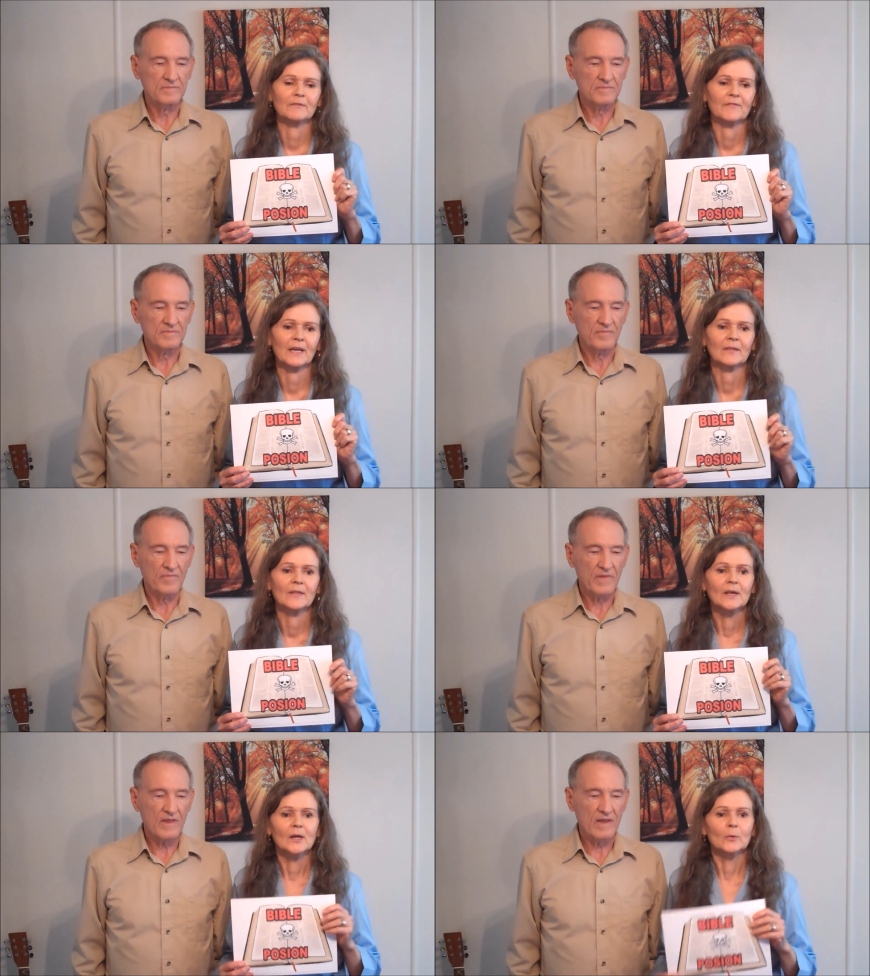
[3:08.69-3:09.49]
Speaker 1: for faith.
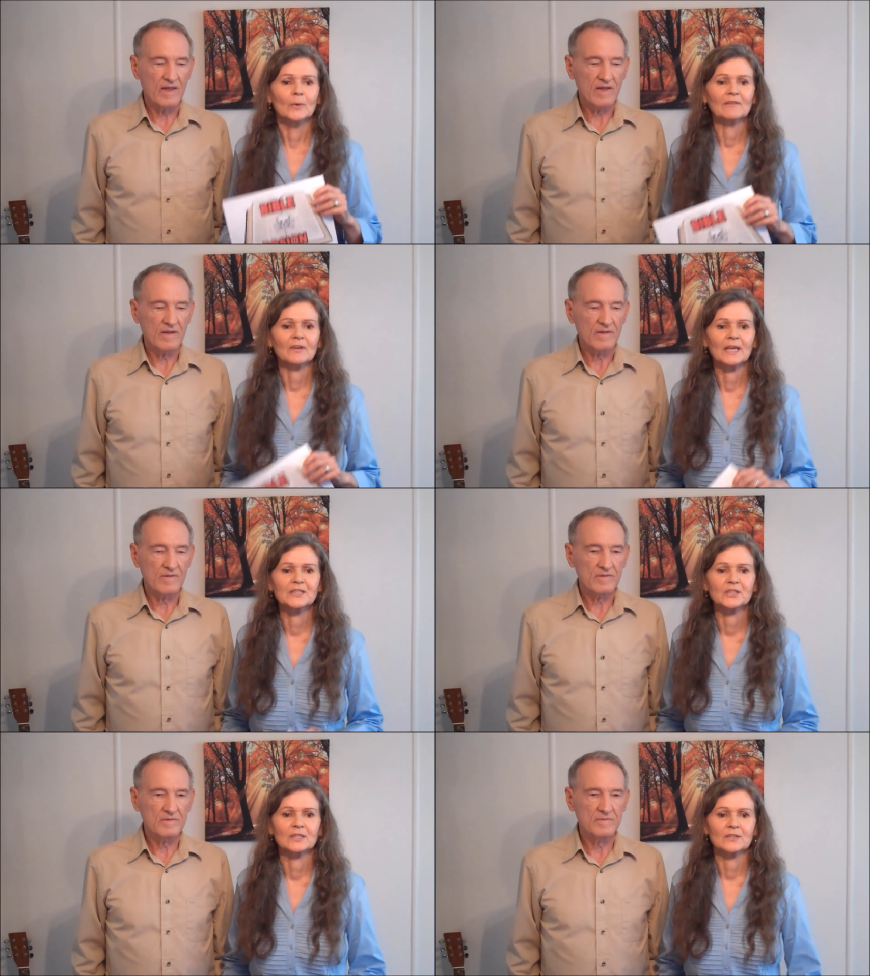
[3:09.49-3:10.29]

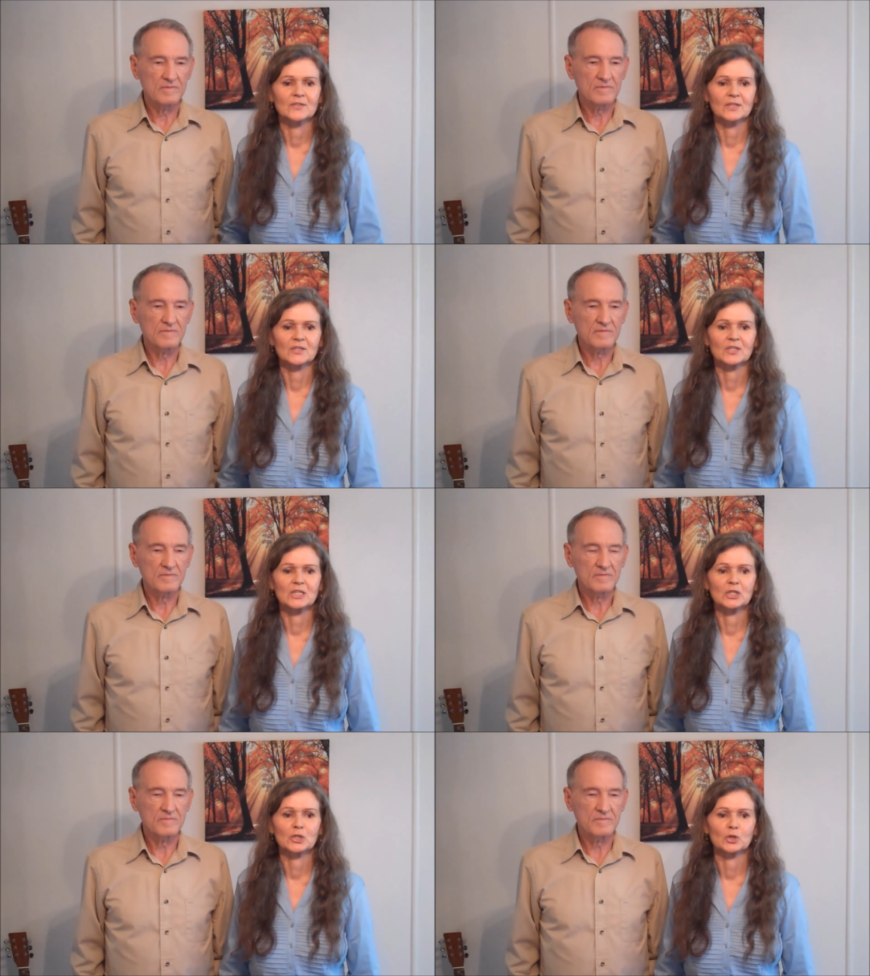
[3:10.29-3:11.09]
Revelation
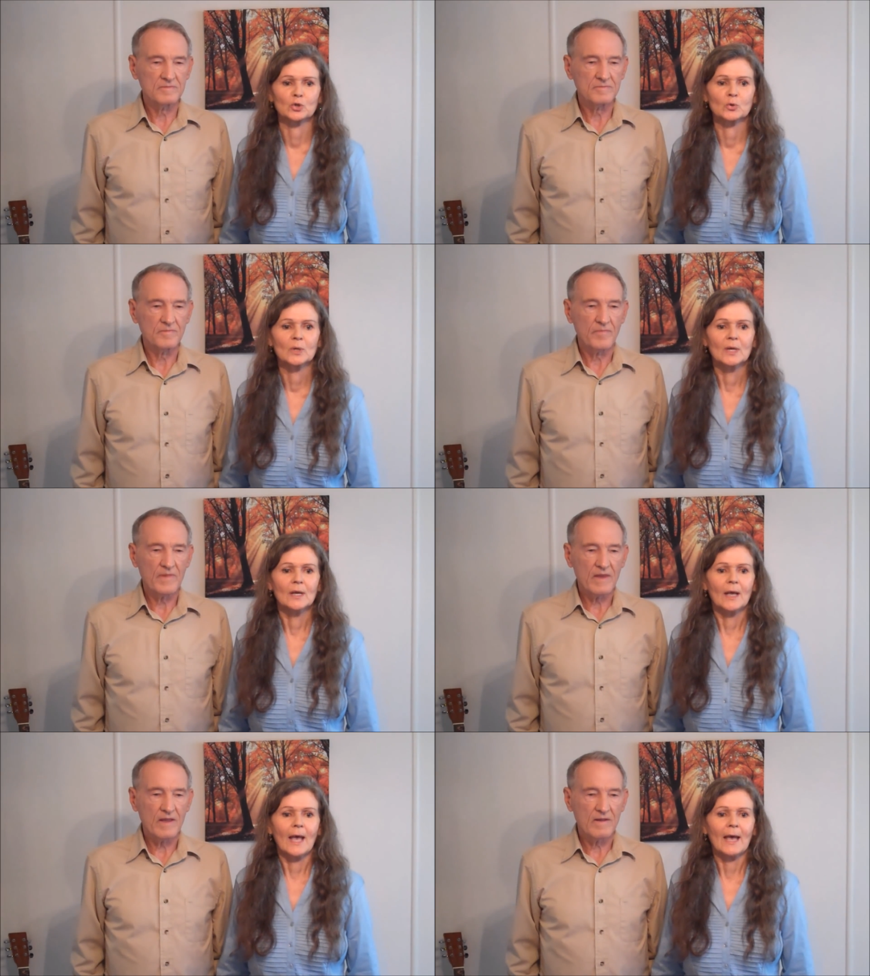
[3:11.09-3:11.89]
16:2.
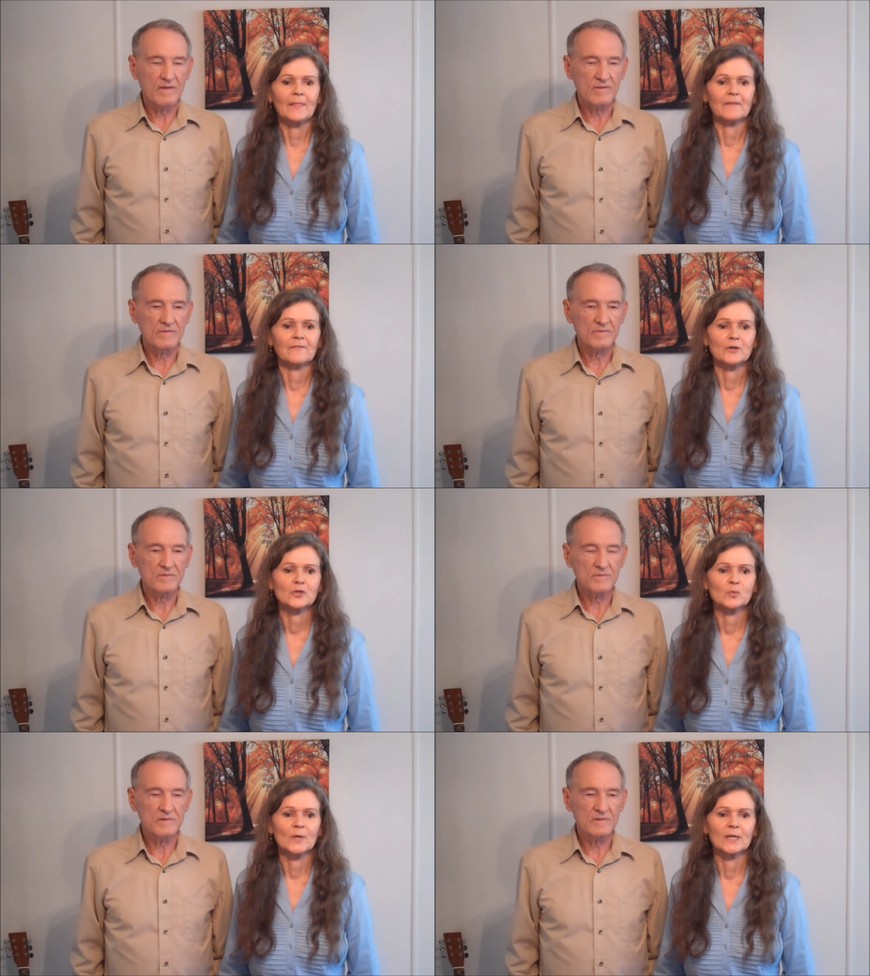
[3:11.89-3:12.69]
And the
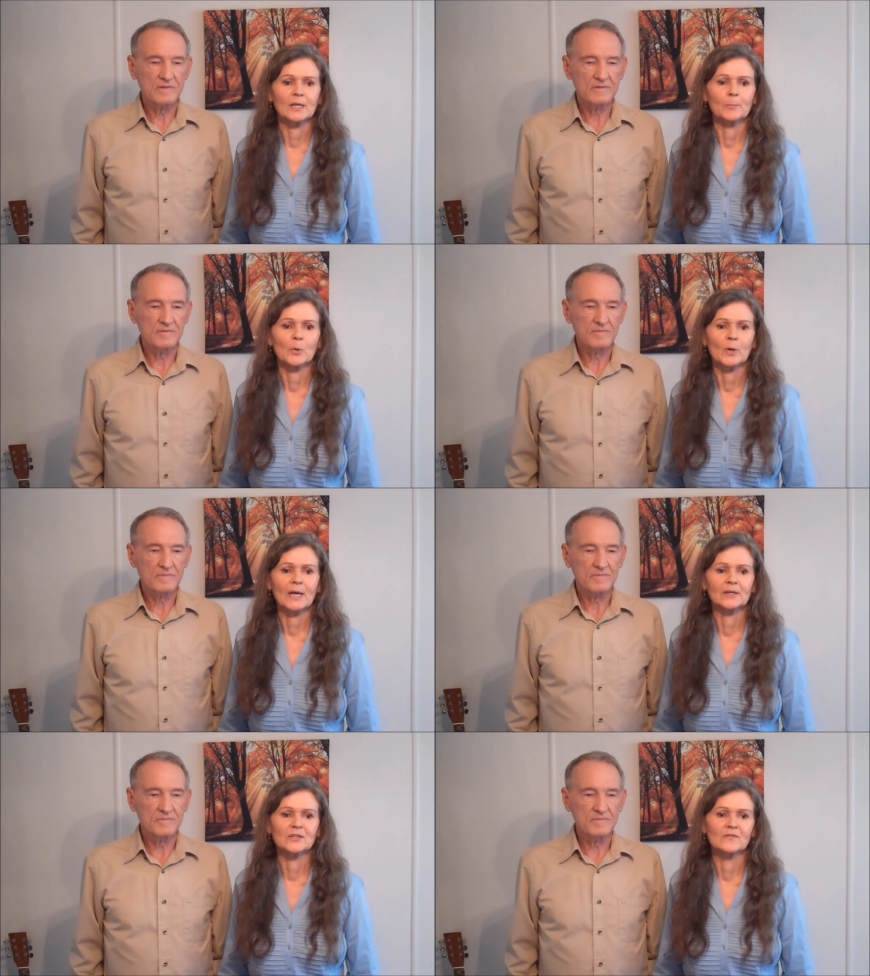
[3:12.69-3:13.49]
first went and poured
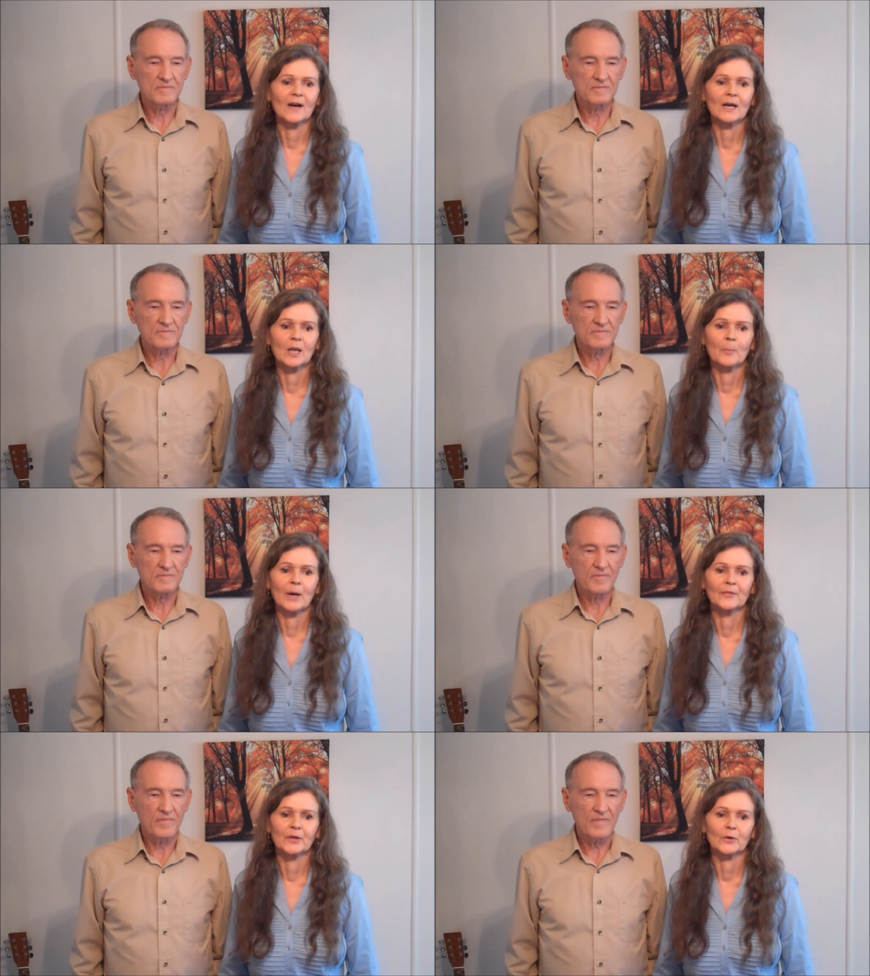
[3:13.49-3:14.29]
out his vial
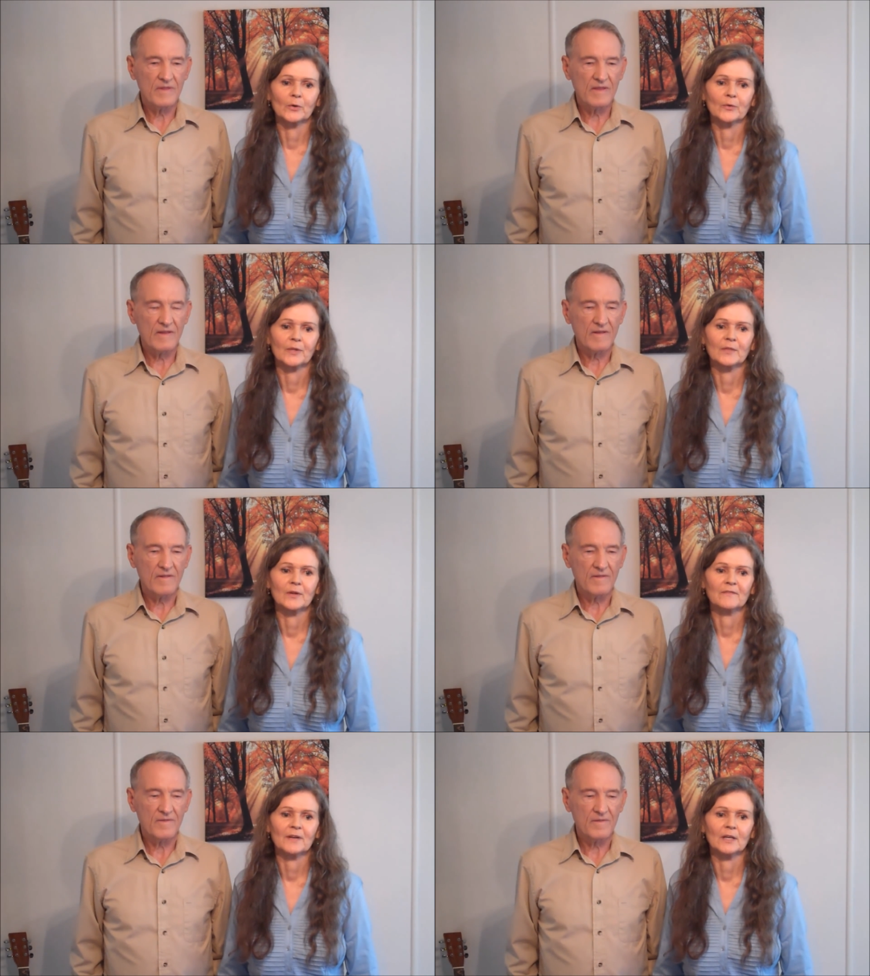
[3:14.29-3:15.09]
upon the earth, and
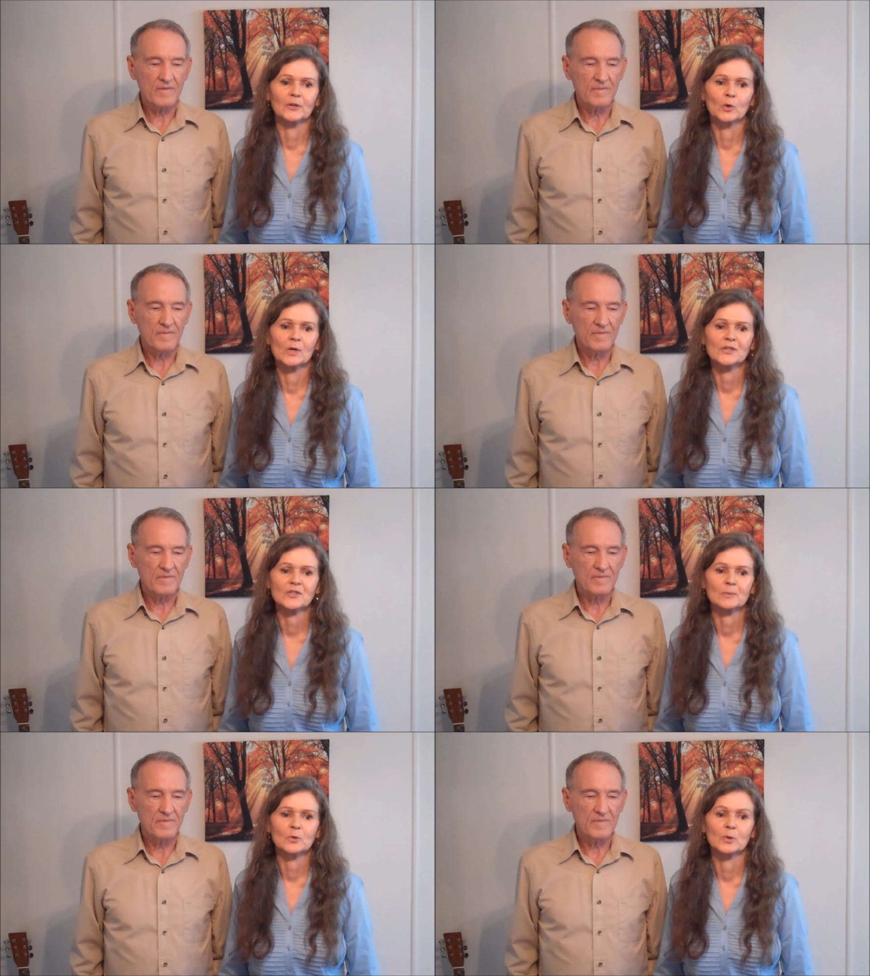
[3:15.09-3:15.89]
there fell a
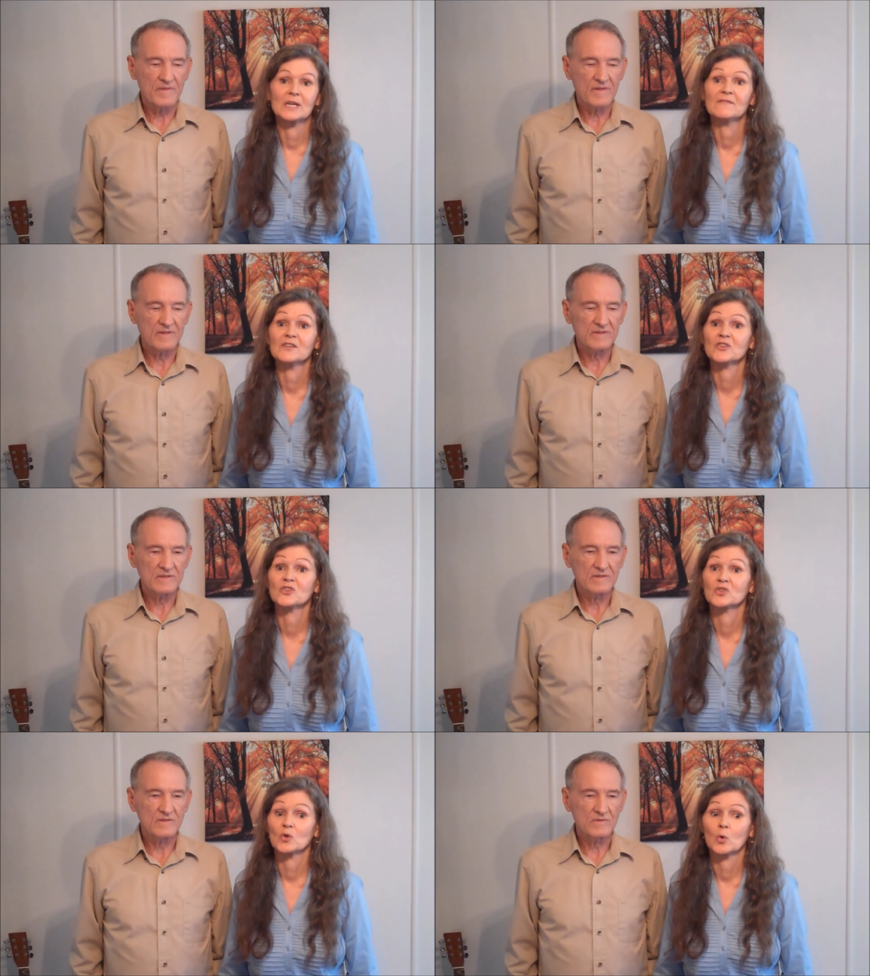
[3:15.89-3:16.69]
noisome,
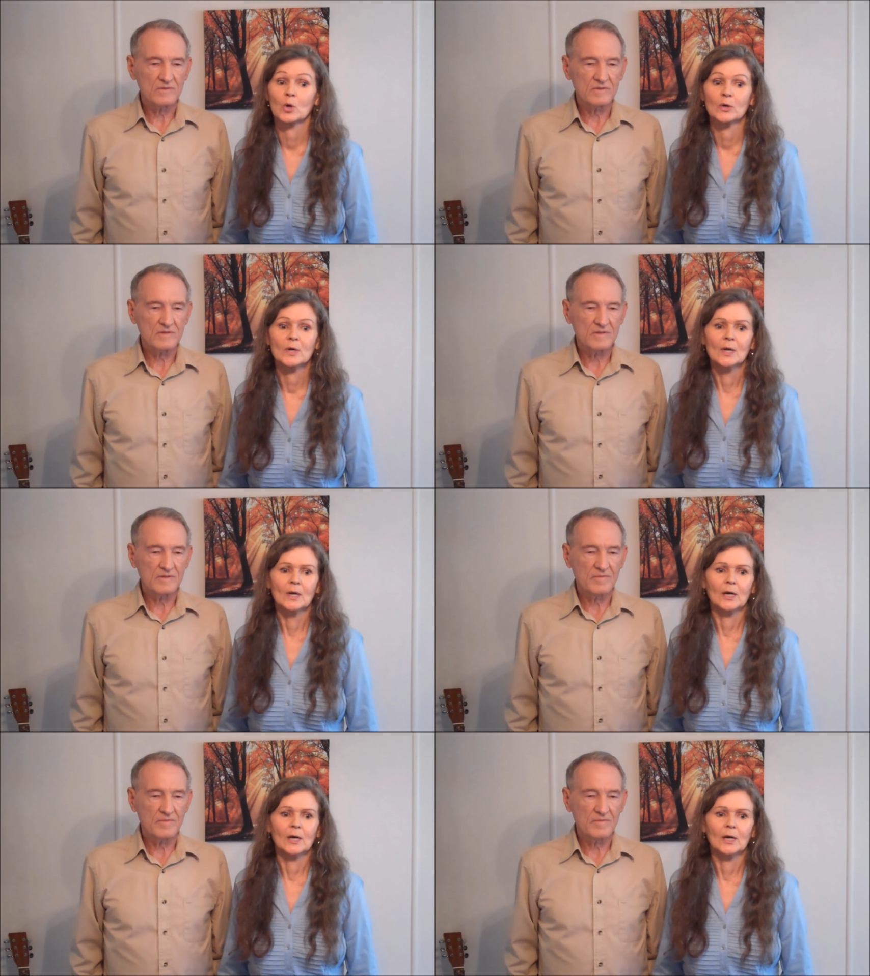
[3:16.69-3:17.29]
grievous sore